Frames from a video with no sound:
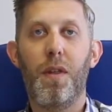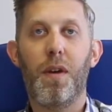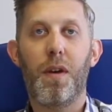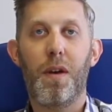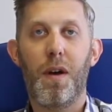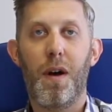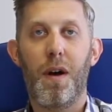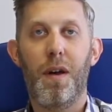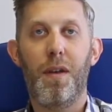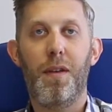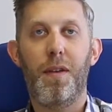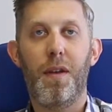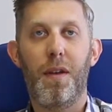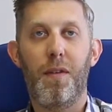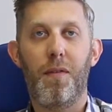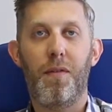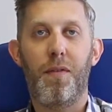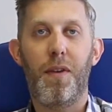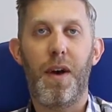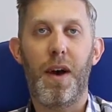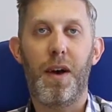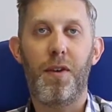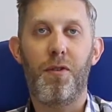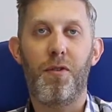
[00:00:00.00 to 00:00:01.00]
the content
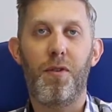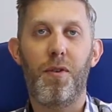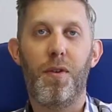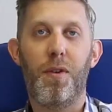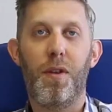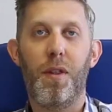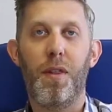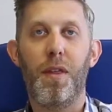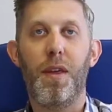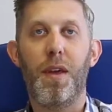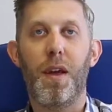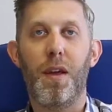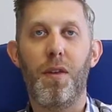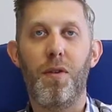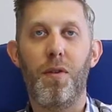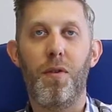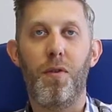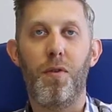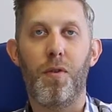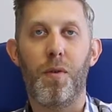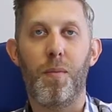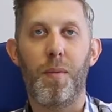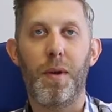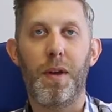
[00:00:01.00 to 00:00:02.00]
faster to the end
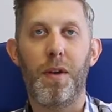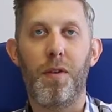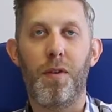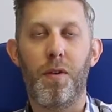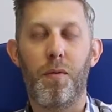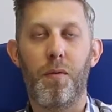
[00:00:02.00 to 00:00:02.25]
user because